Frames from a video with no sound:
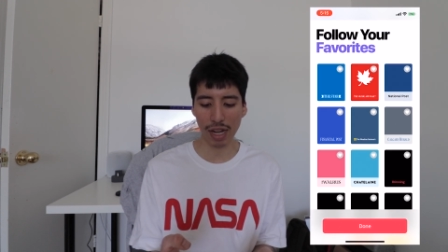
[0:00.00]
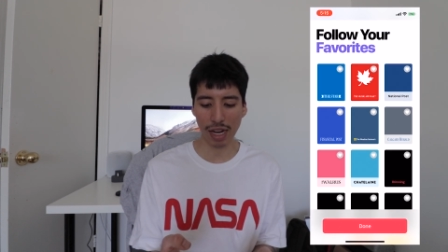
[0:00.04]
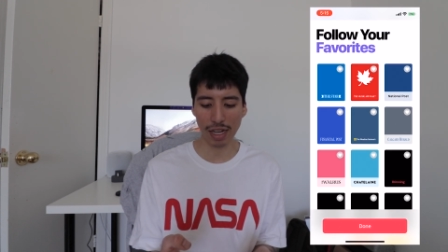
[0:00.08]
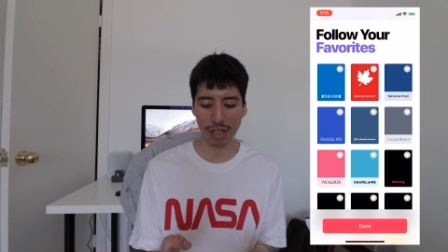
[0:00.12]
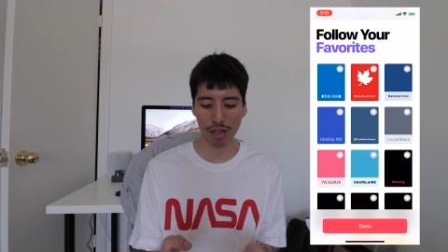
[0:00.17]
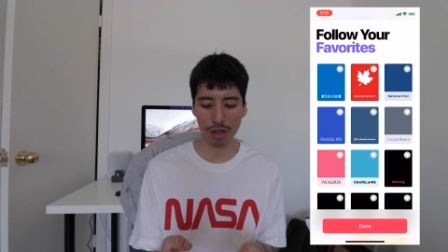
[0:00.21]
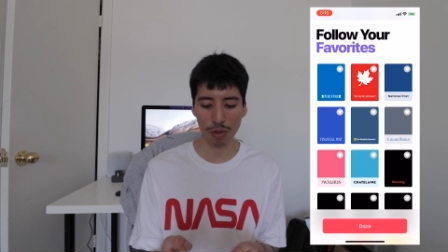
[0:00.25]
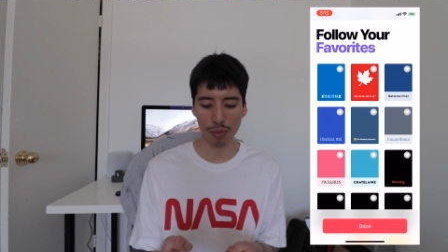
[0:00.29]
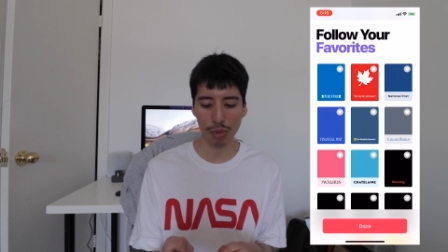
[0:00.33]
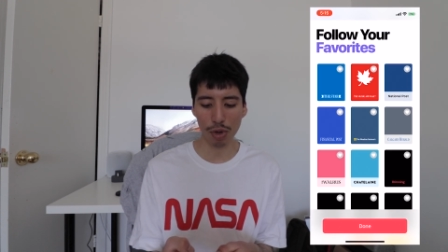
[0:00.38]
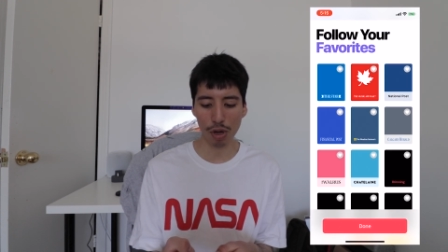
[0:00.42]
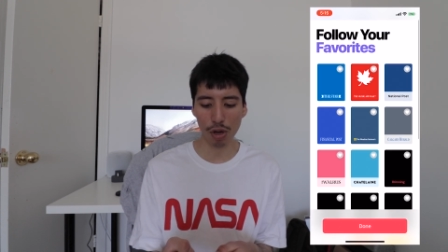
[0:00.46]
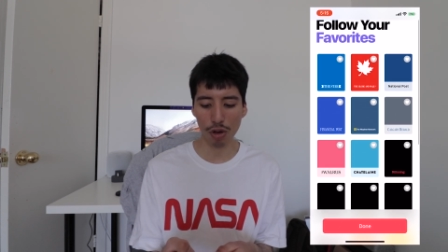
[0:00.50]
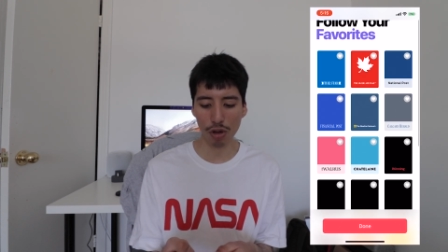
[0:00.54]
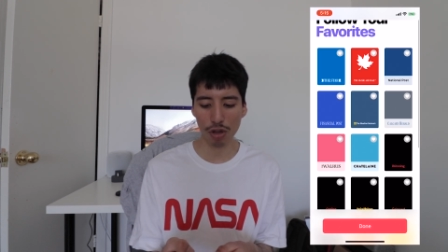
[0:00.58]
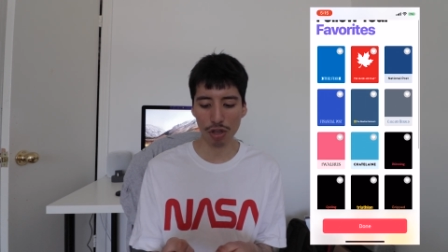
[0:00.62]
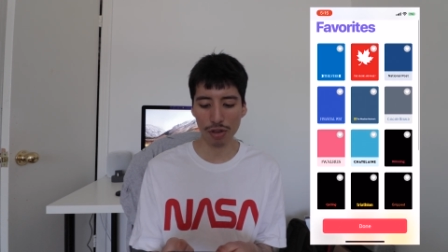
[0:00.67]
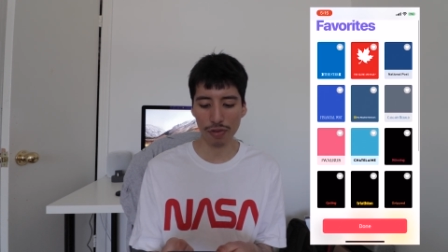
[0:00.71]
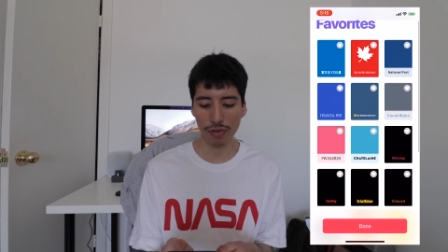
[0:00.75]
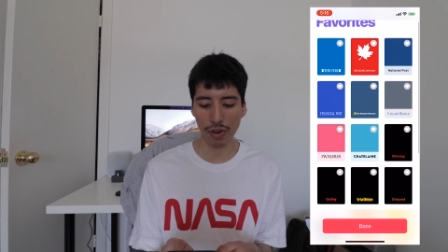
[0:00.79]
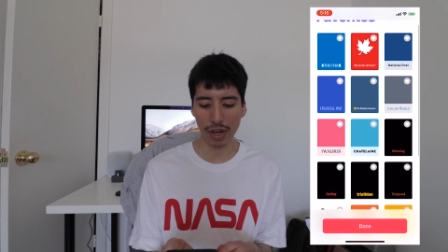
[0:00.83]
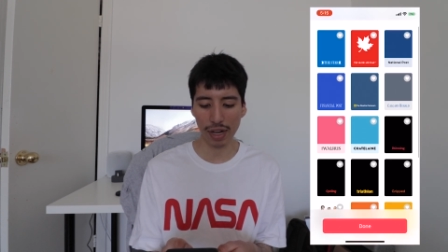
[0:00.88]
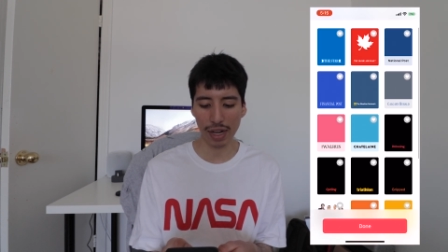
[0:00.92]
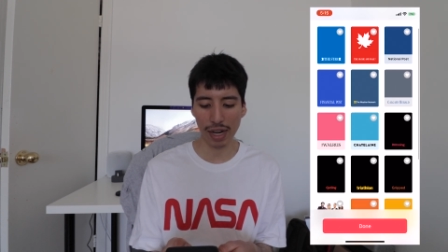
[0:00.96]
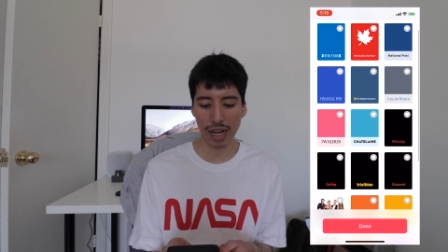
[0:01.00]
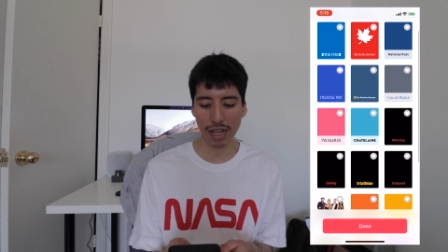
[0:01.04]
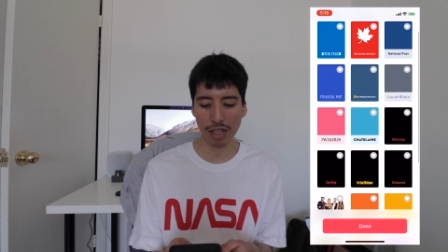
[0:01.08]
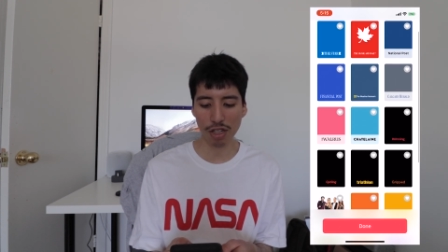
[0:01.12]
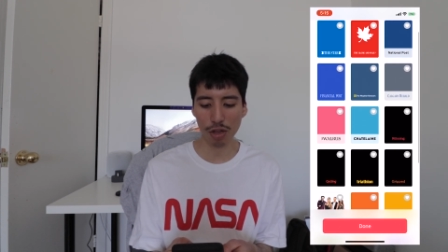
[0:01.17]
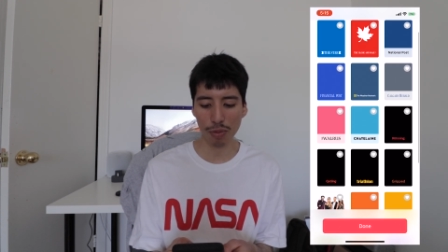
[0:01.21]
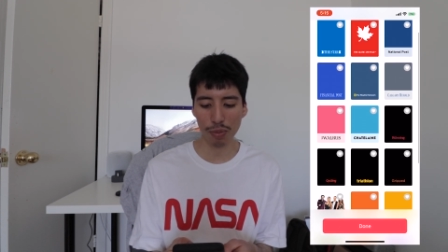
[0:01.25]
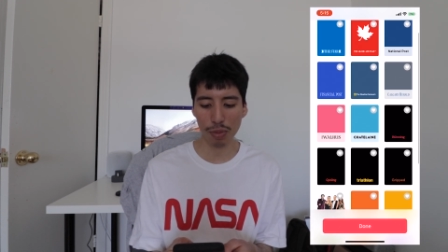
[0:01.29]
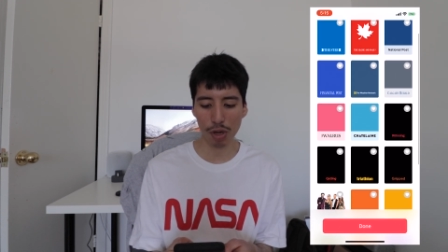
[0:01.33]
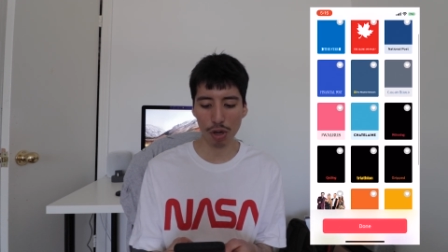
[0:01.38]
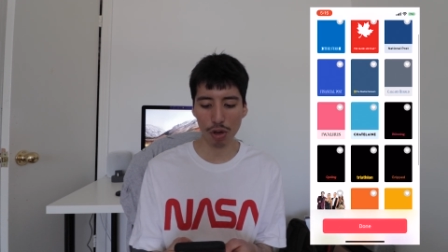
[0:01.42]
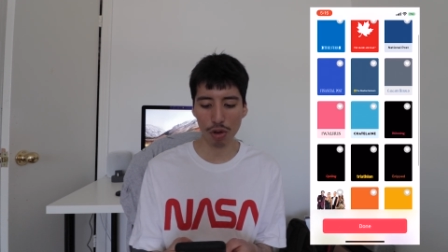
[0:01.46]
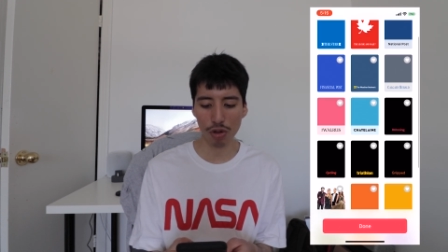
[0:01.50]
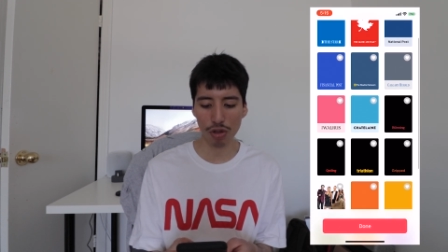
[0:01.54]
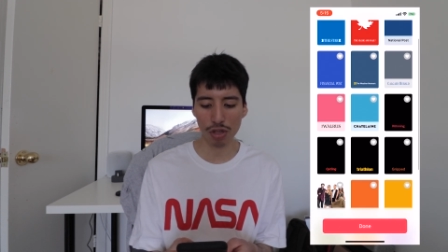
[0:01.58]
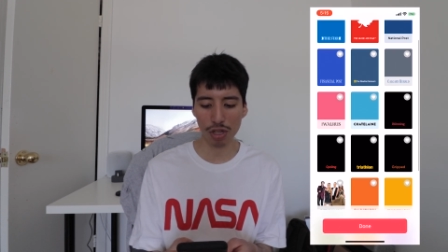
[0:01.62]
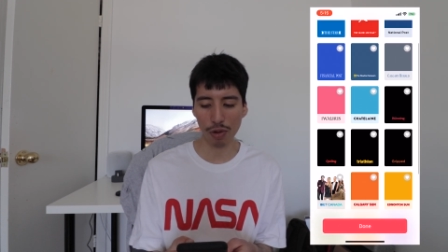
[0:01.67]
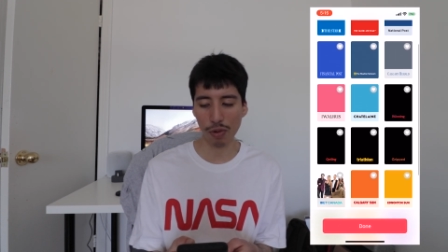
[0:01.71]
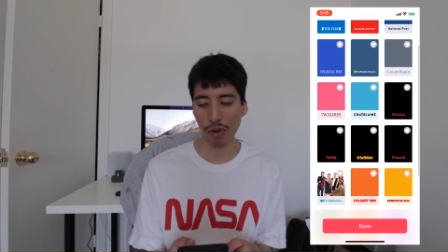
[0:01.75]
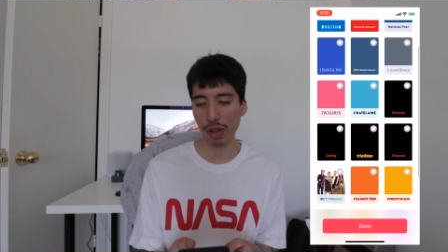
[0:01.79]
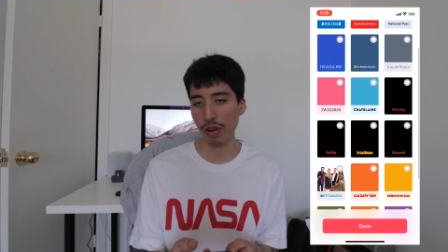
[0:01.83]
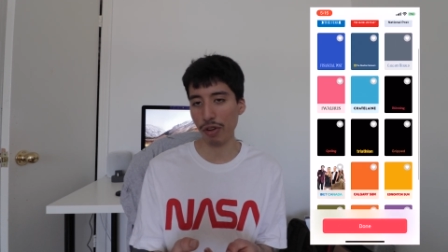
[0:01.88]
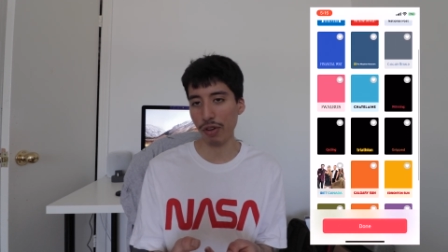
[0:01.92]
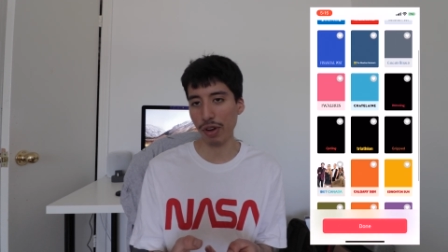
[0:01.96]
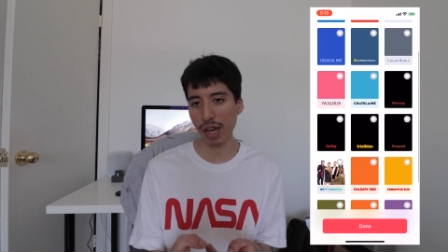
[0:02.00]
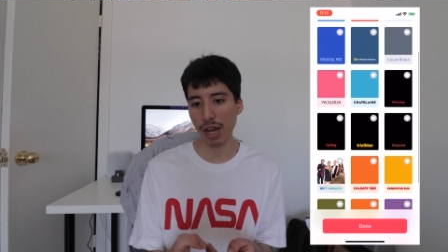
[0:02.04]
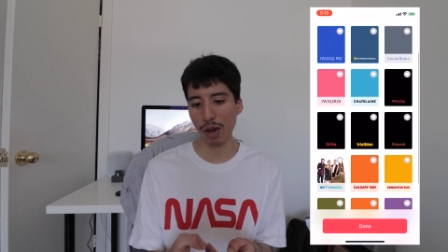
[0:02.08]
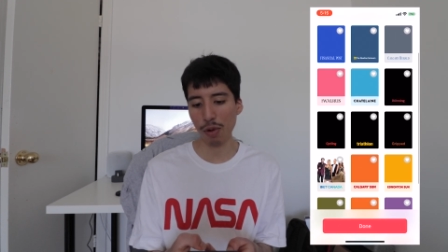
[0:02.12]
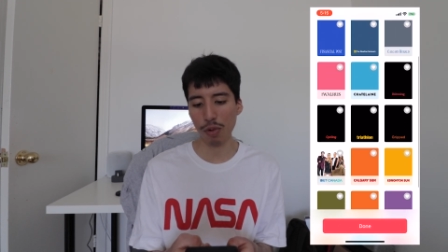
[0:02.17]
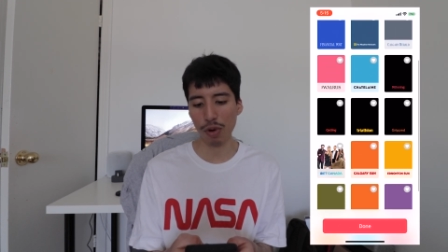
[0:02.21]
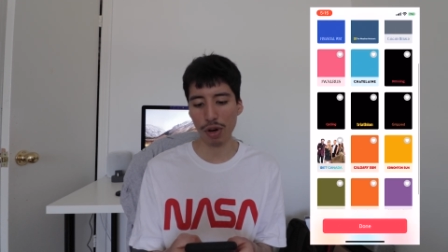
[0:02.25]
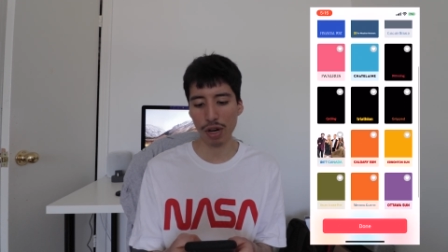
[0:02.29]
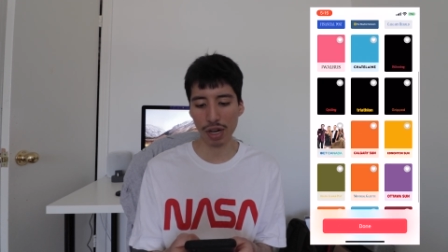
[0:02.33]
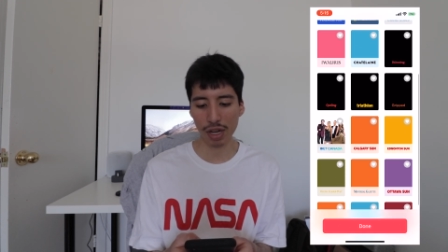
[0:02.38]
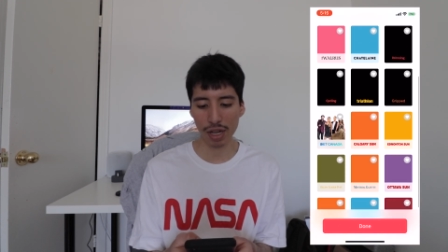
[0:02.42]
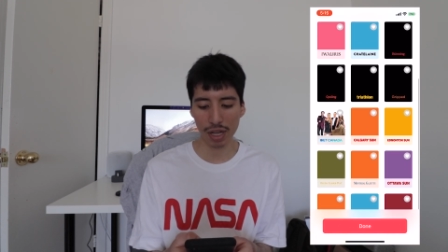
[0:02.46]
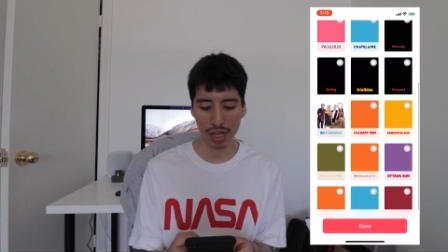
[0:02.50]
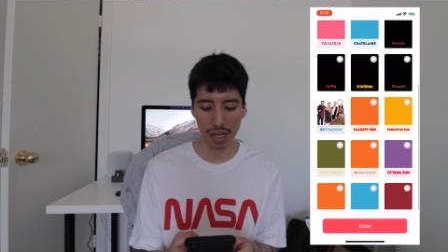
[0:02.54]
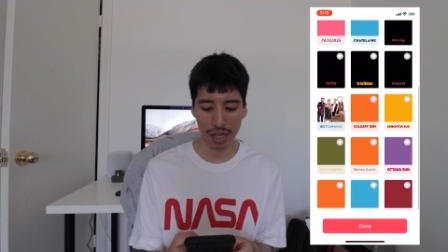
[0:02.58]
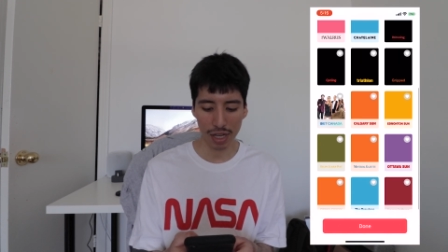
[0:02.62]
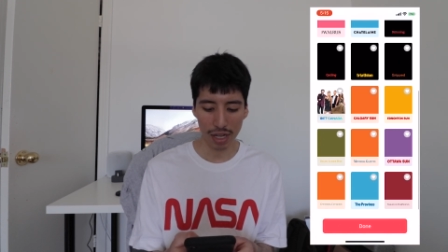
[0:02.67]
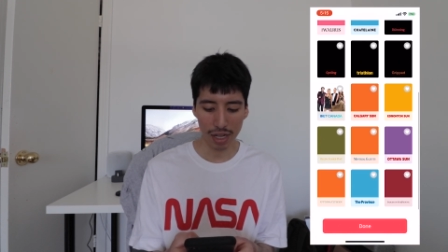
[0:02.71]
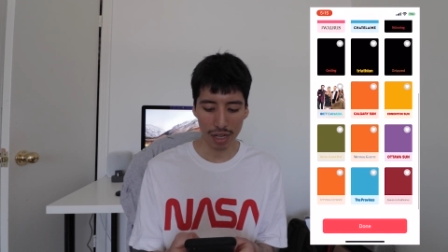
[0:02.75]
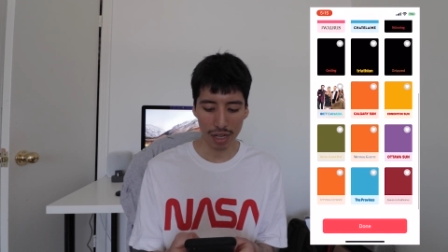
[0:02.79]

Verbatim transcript: National Post, Financial Post, the Weather Network.